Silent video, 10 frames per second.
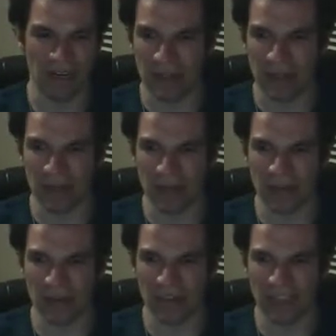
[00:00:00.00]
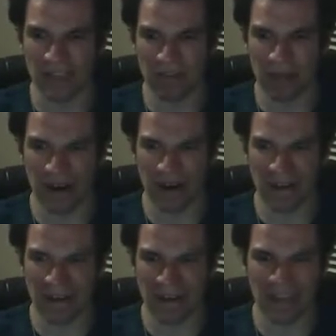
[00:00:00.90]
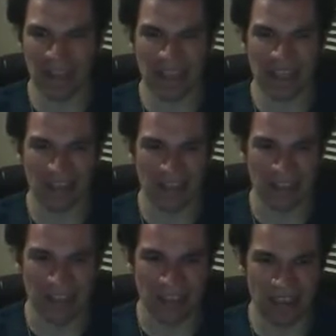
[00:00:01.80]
The important part is that these